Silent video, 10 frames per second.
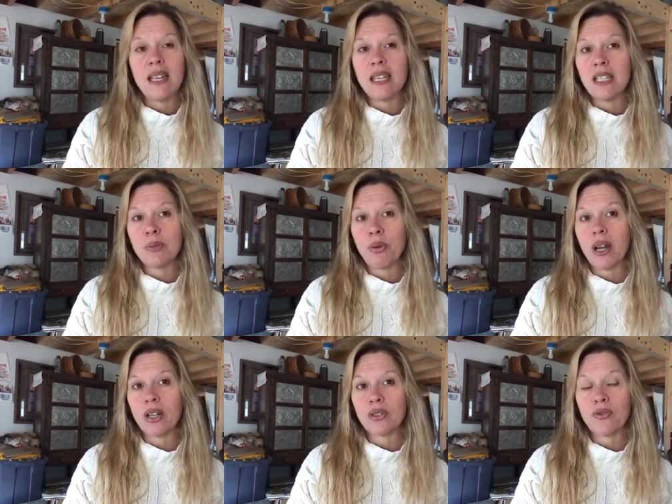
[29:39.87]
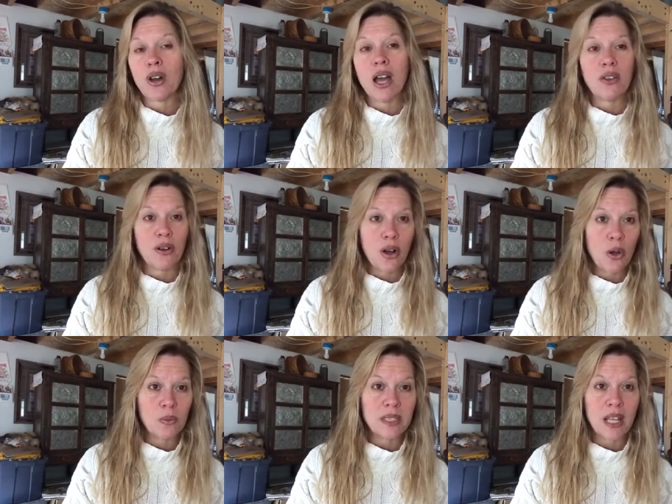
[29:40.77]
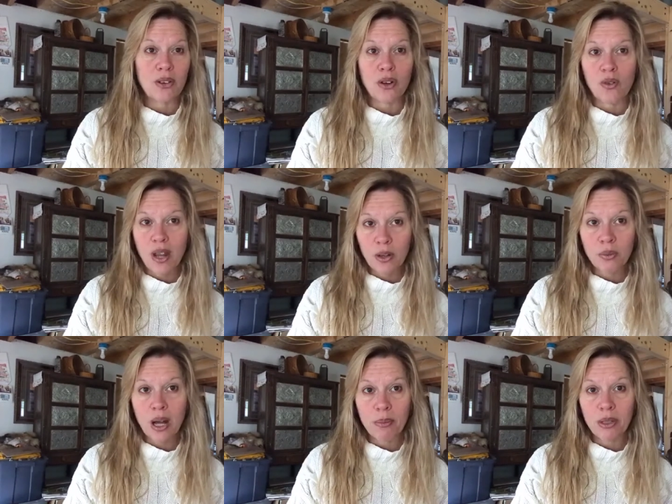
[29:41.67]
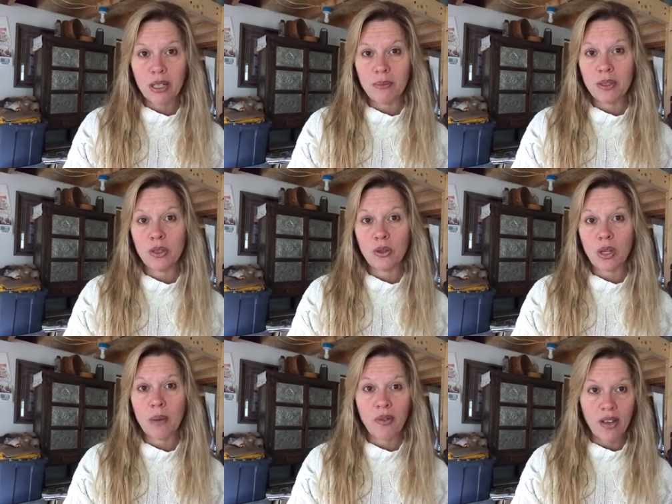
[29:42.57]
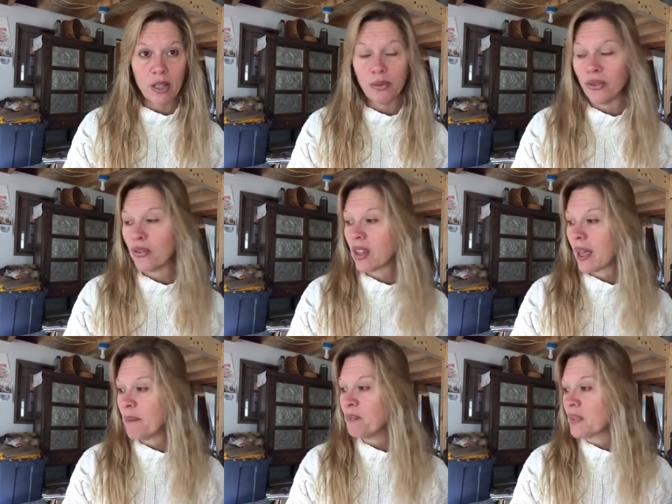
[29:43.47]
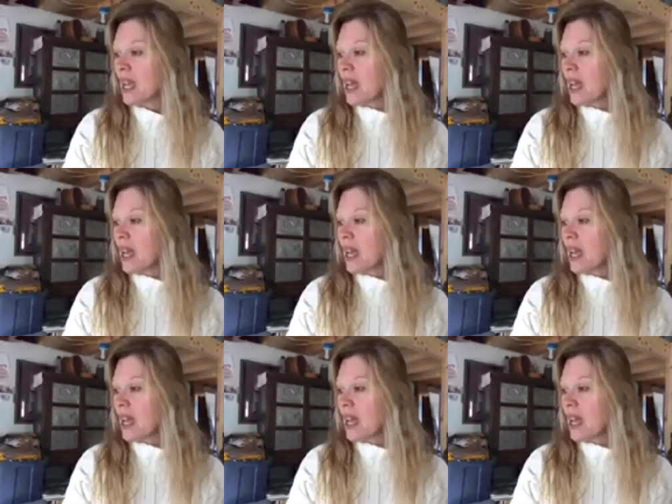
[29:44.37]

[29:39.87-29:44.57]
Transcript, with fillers: and needs prayers for either a homestead or a rental property to come available for them.